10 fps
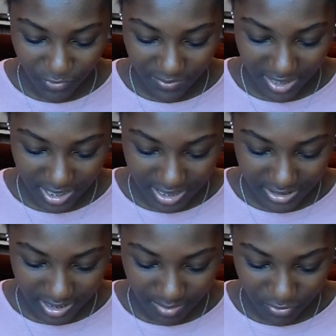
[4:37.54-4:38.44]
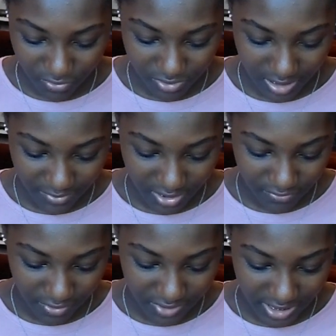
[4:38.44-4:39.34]
We made acai bowls. I'm going
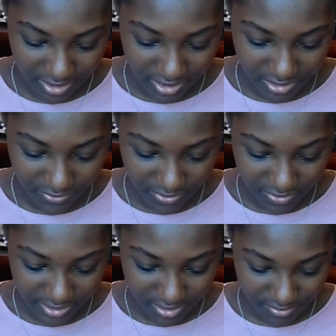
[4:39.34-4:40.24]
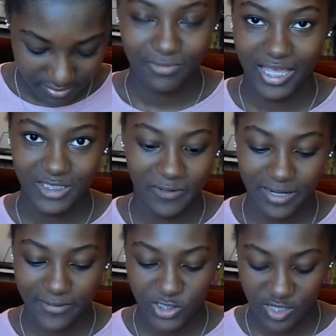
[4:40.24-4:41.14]
to rotate this real quick. That's
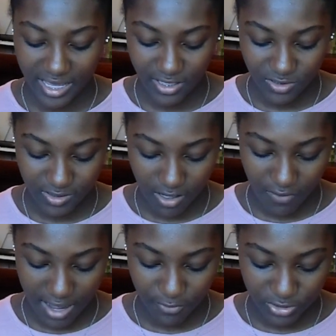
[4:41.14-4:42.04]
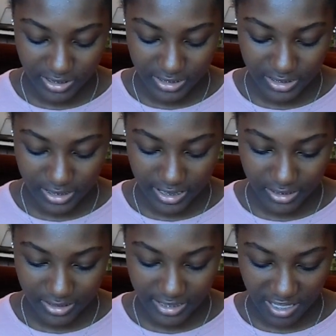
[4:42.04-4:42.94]
pretty much it. So I will just
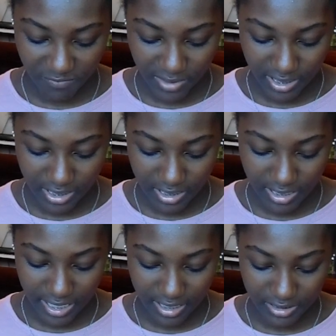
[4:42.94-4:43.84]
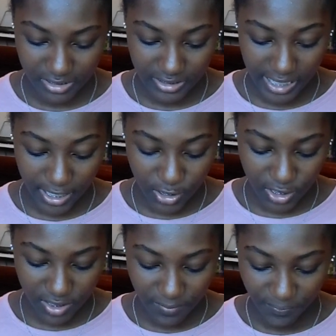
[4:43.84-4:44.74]
click the save button and
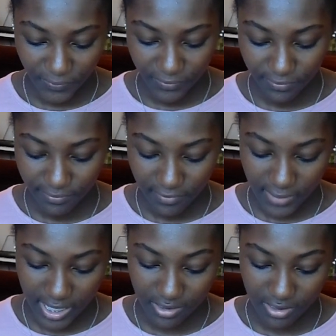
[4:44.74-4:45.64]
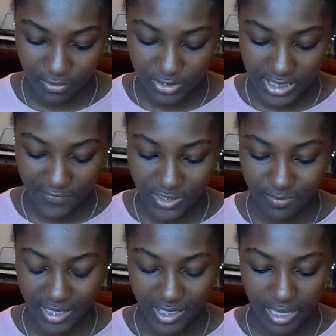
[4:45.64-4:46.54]
standard, and then it'll save it
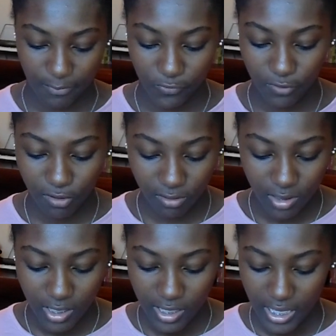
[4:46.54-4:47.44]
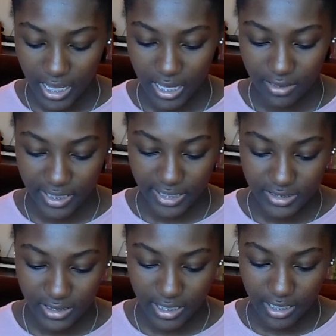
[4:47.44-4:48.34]
to my camera roll. And the
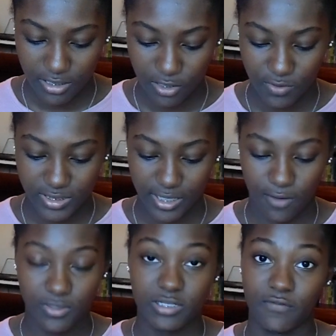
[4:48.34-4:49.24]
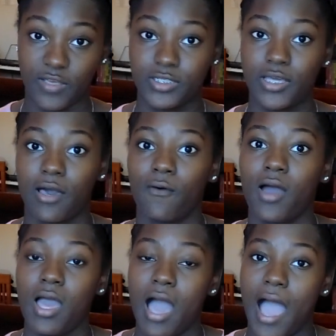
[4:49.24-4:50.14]
next thing that I do is I go into
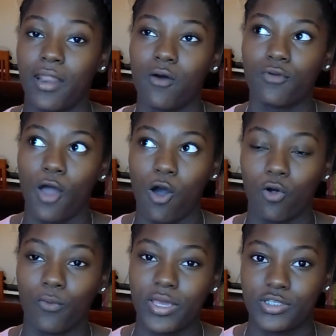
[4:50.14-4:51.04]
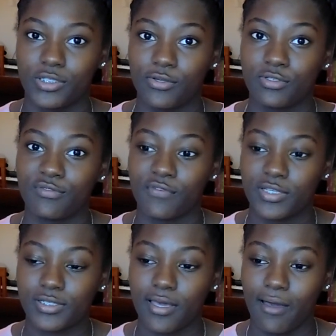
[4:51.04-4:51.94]
VSCO. I don't always use
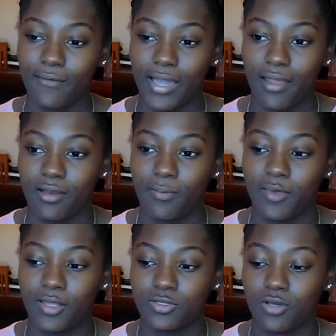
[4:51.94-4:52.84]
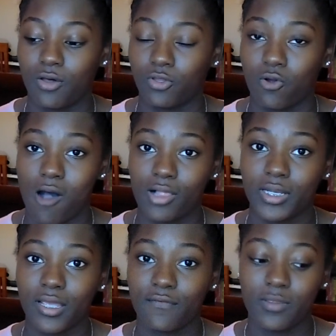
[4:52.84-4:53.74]
VSCO, kind of depends on the
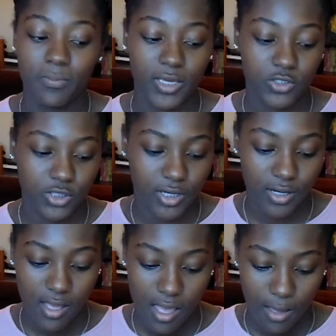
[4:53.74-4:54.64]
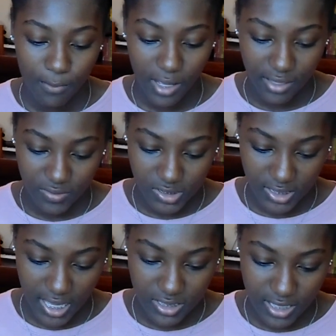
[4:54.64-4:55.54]
quality of the picture, but in
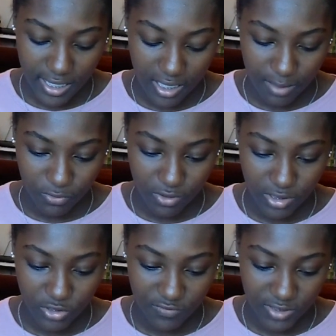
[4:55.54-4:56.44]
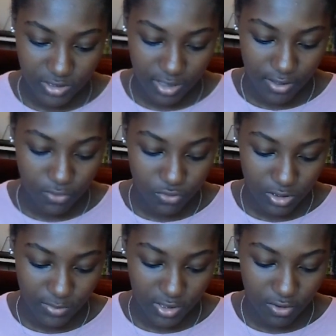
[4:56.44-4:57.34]
this case I am going to use VSCO.
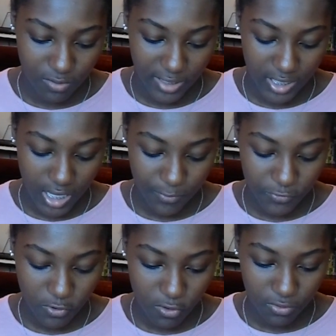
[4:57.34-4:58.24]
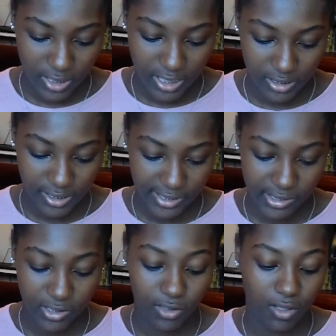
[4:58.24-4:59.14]
So I'm going to go to my camera roll and click
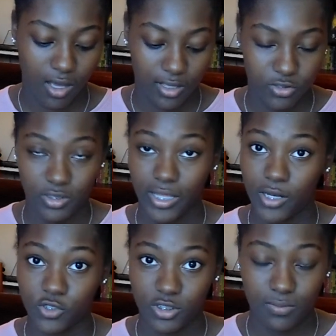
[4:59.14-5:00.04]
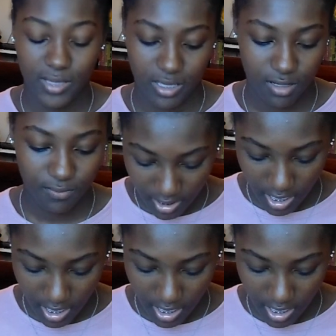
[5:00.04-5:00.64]
the collage that I just made,